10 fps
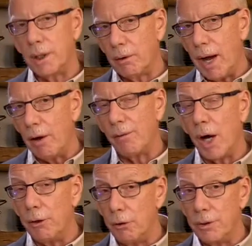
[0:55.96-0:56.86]
a crowd of
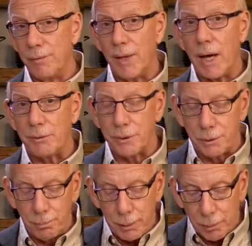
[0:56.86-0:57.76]
hundreds of thousands
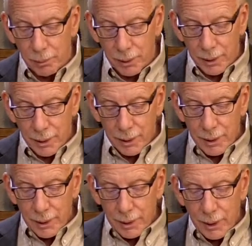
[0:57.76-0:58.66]
of people.
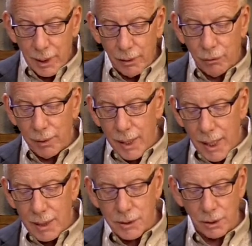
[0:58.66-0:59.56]
And three
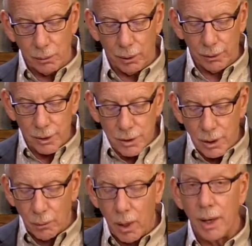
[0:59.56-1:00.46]
days in the wilderness,
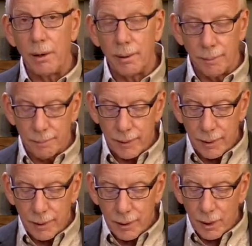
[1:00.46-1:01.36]
no water.
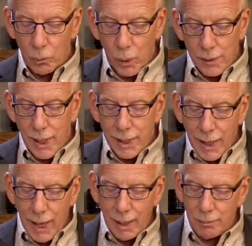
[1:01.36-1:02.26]
And when they
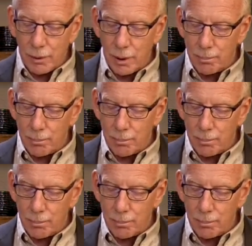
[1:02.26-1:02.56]
came to